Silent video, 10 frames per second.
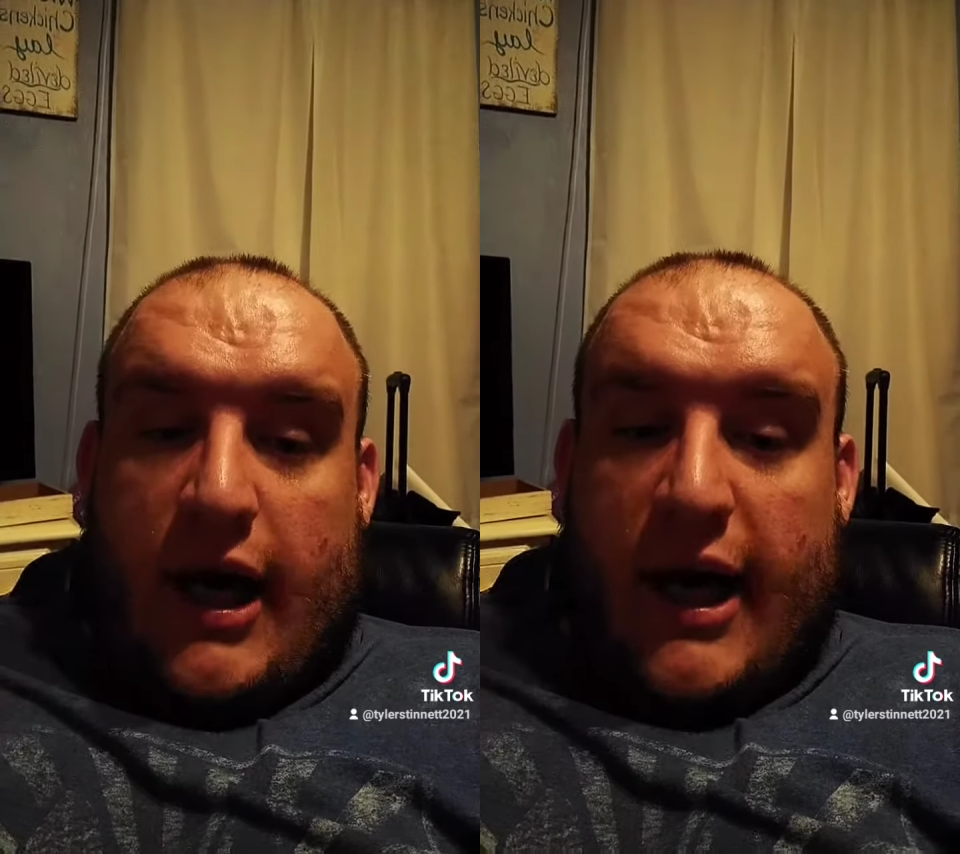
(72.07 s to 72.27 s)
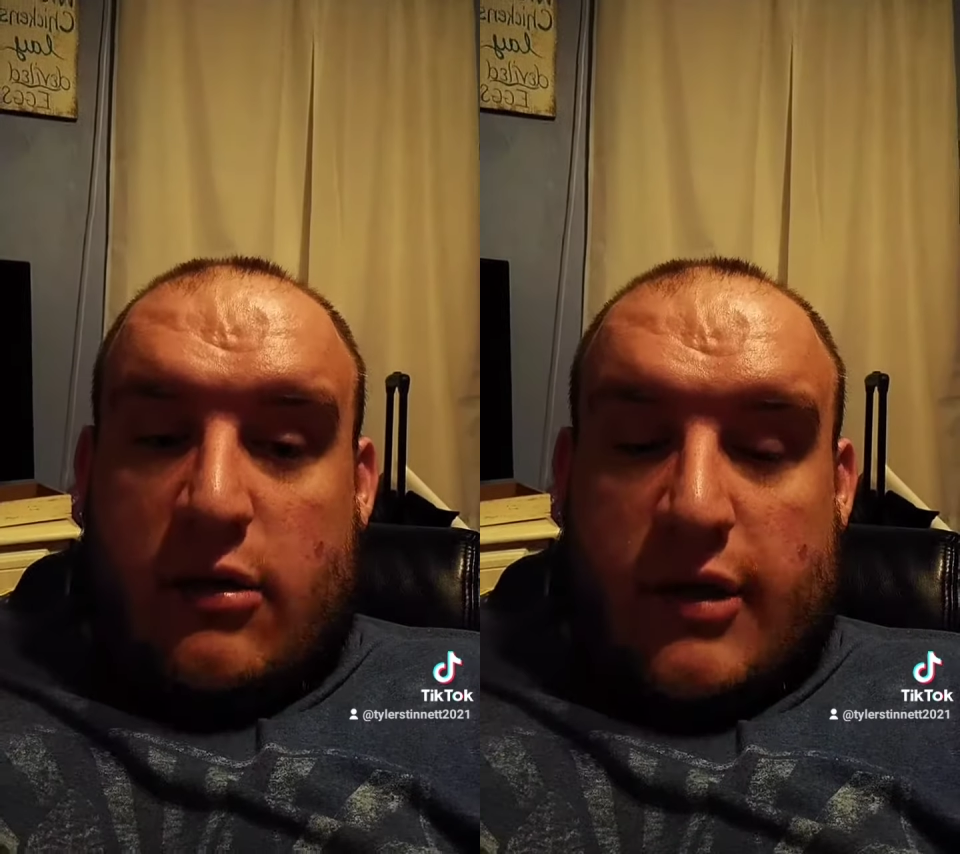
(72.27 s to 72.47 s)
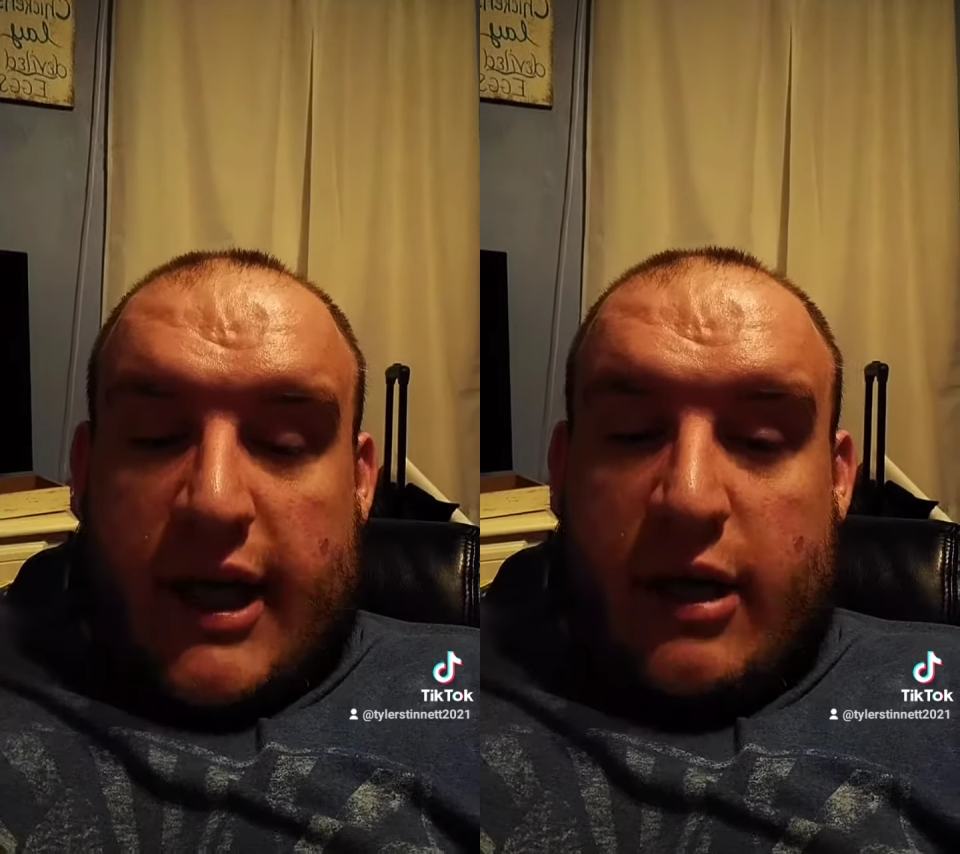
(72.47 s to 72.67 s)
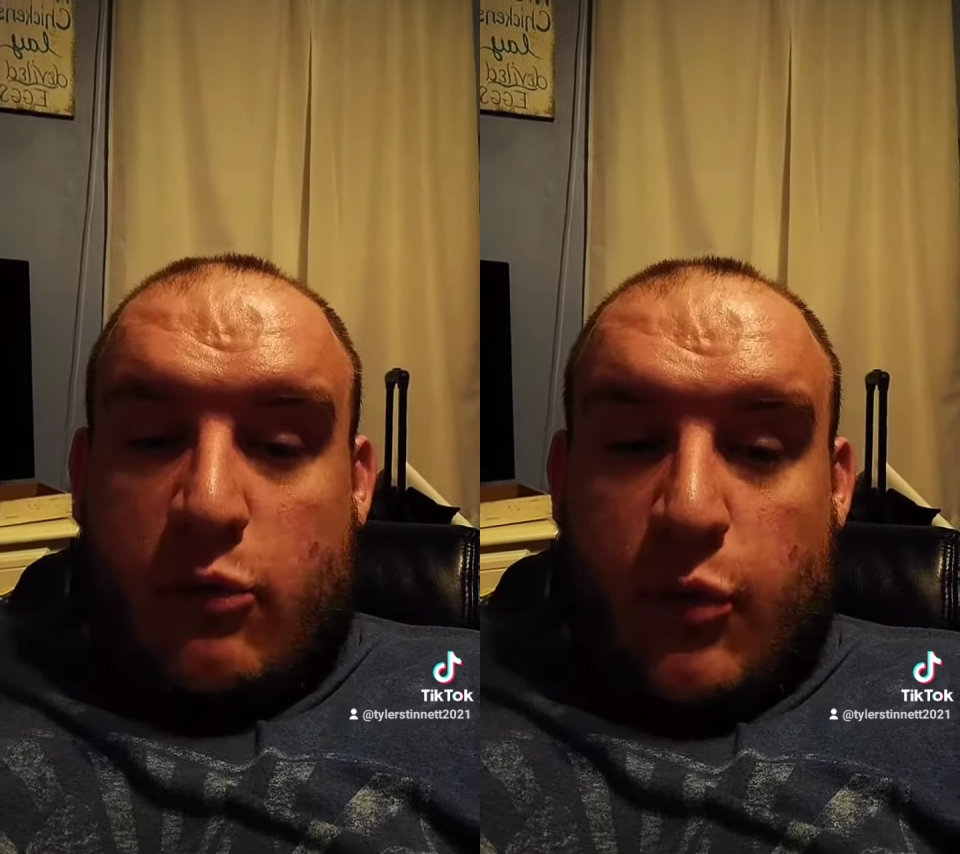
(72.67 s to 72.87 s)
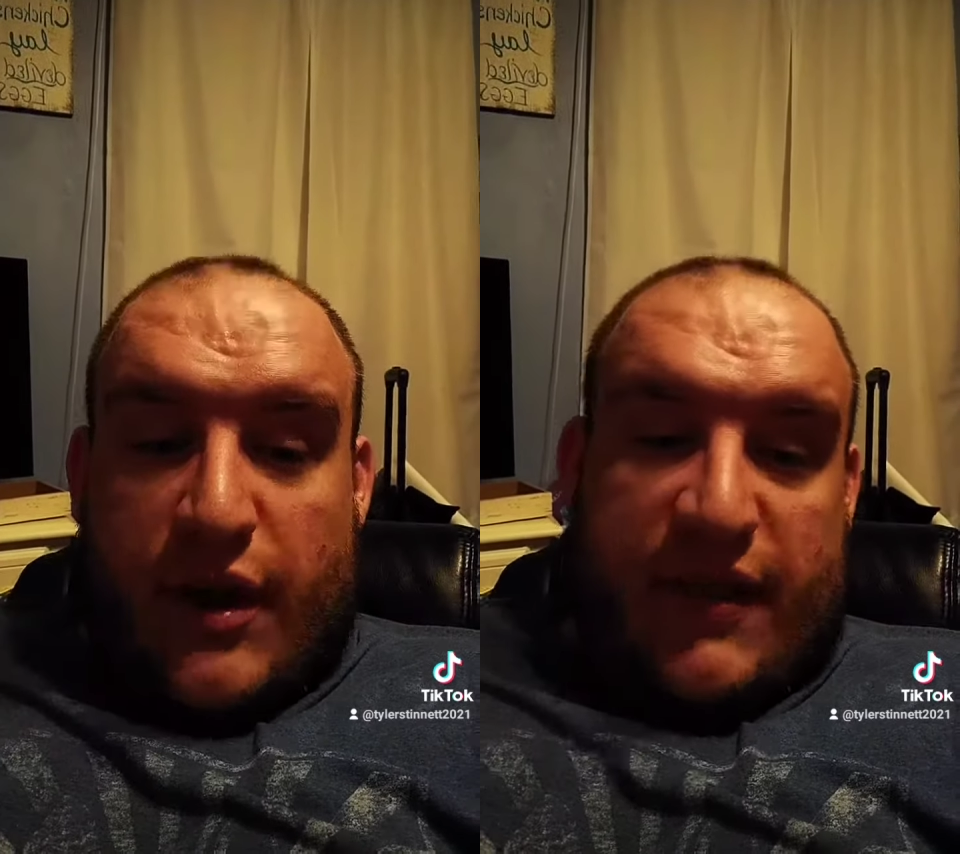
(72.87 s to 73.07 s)
I don't care
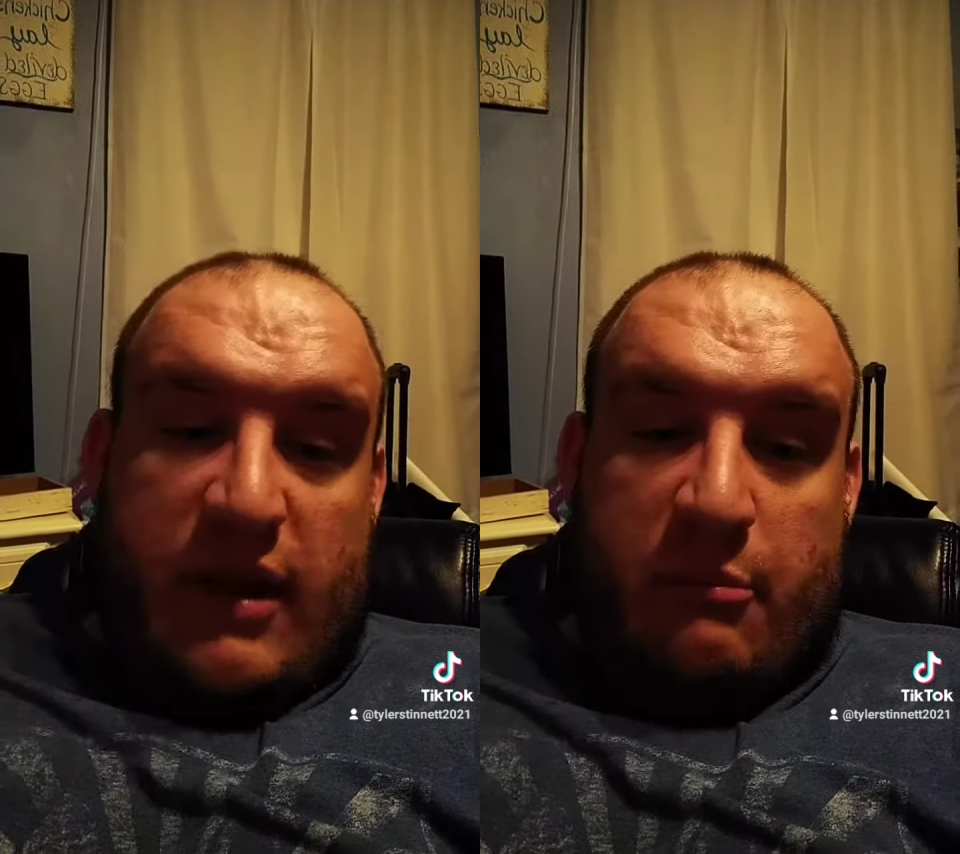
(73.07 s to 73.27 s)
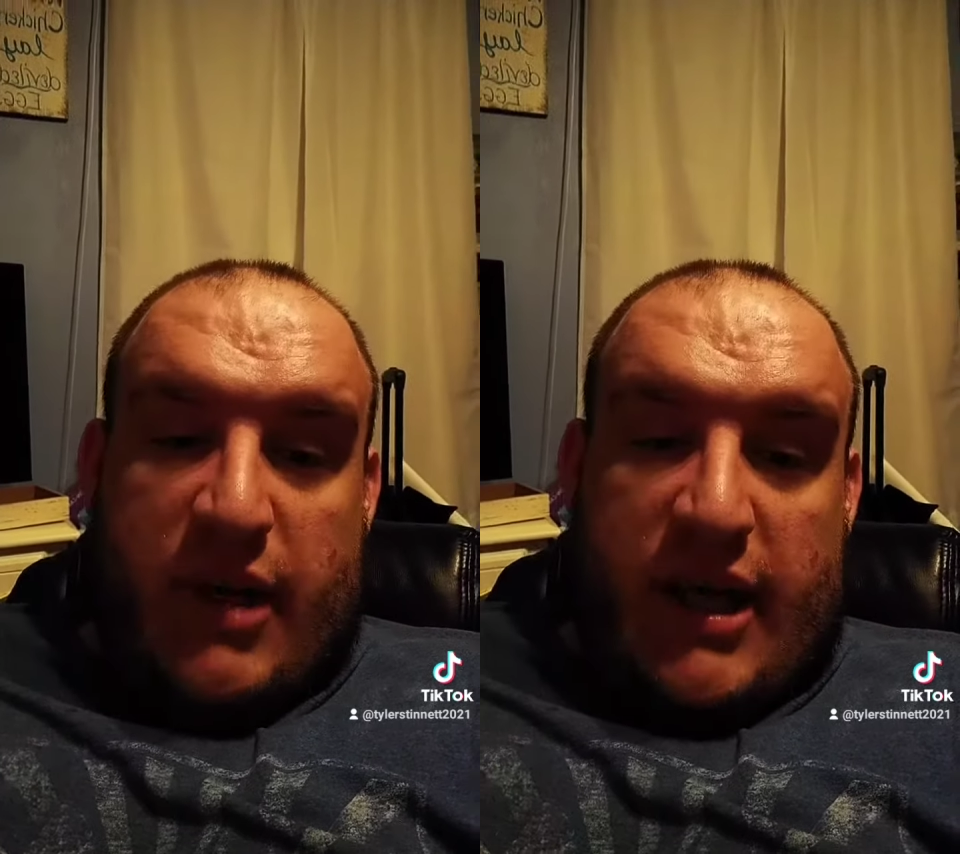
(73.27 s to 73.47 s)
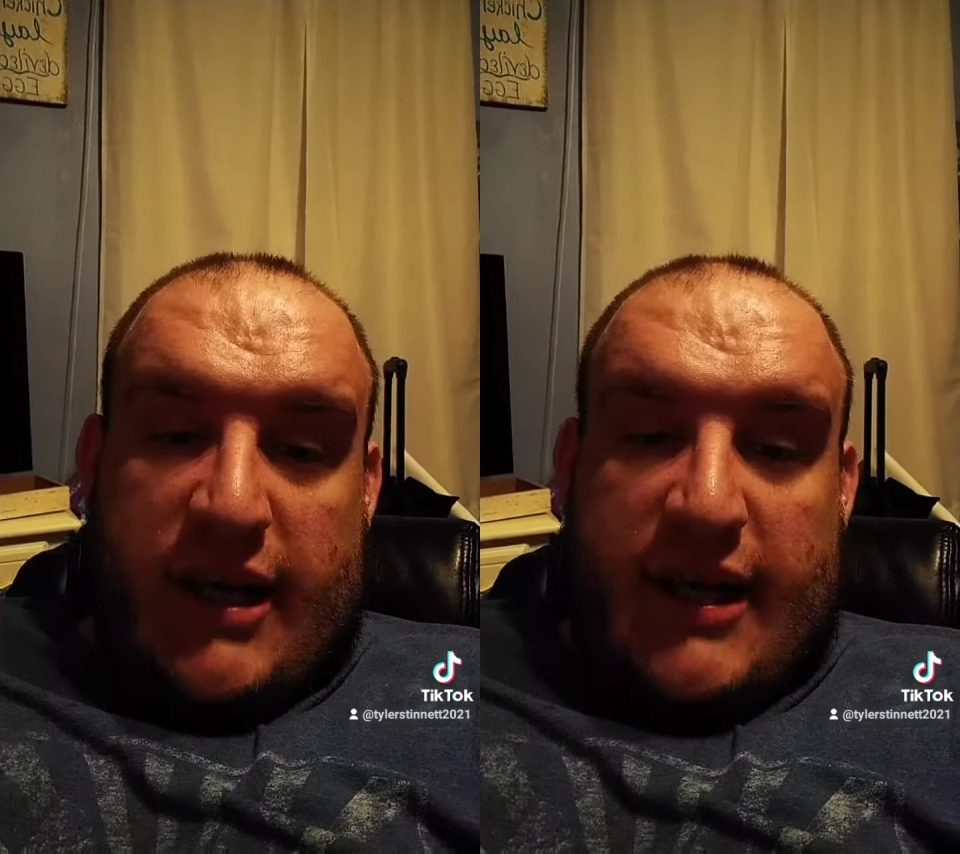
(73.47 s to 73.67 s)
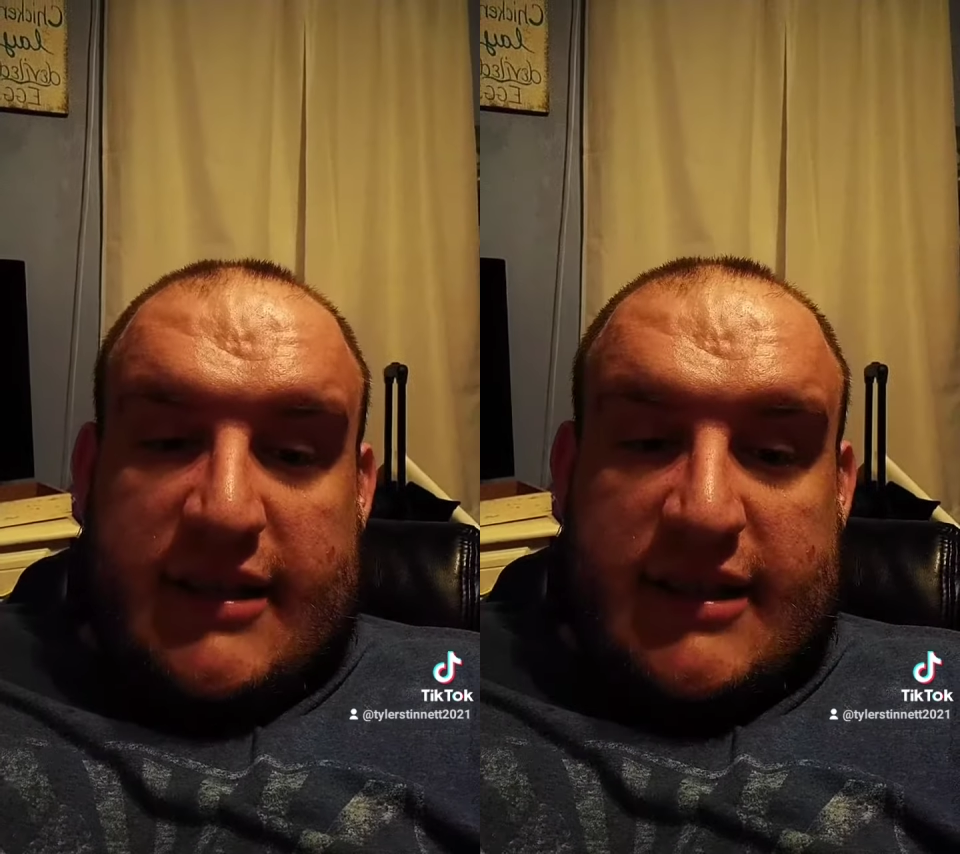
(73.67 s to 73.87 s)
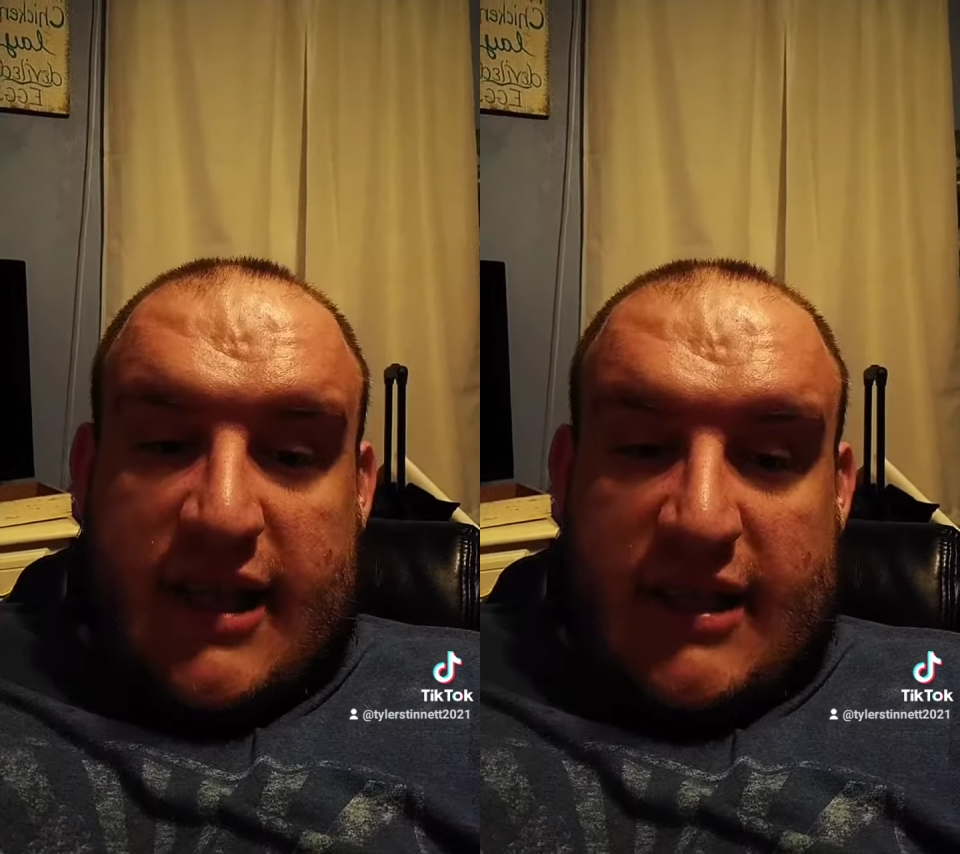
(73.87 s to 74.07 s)
what the media
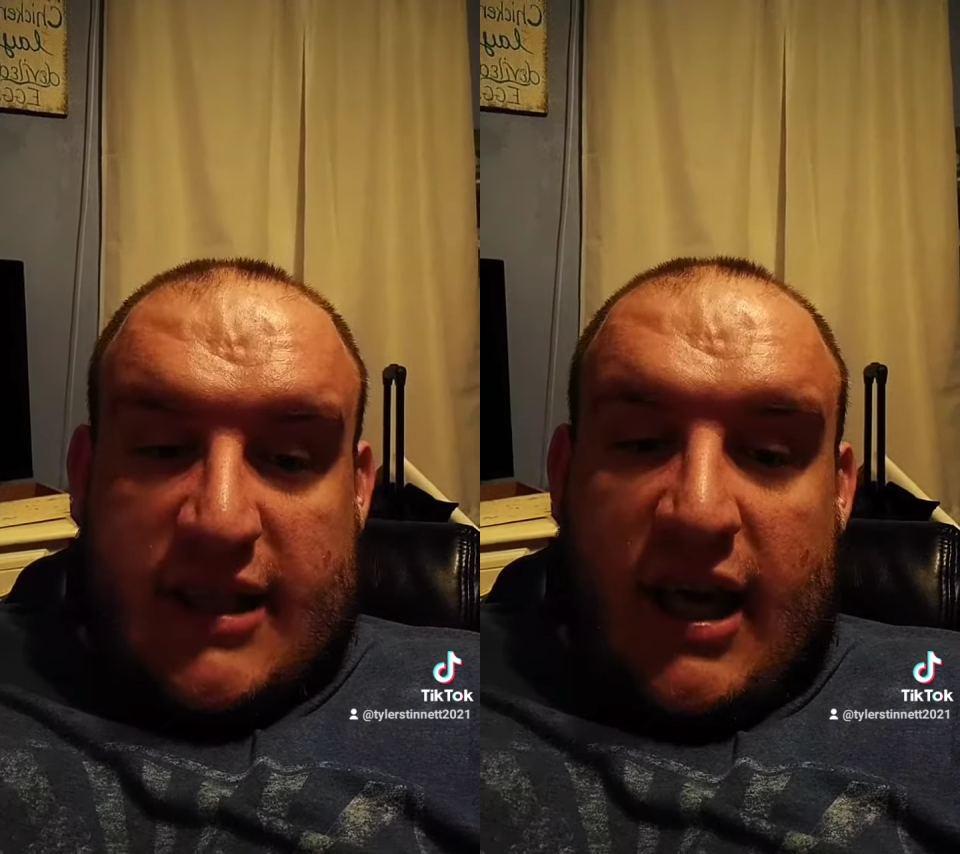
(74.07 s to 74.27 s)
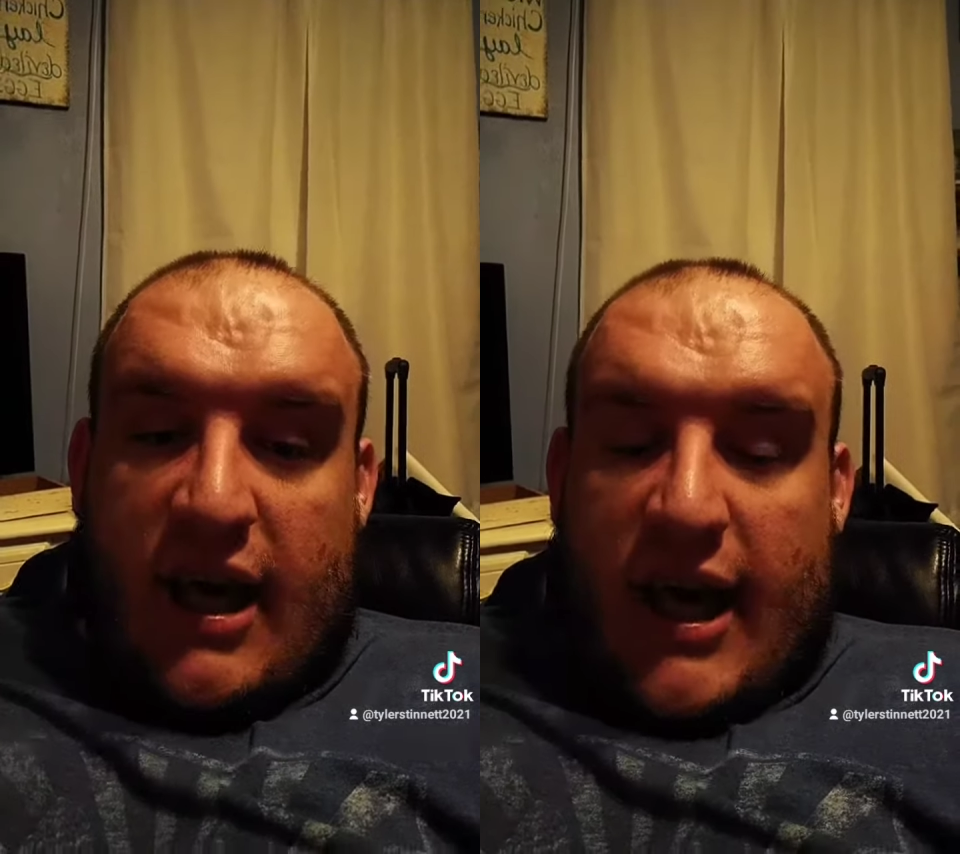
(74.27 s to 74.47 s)
says.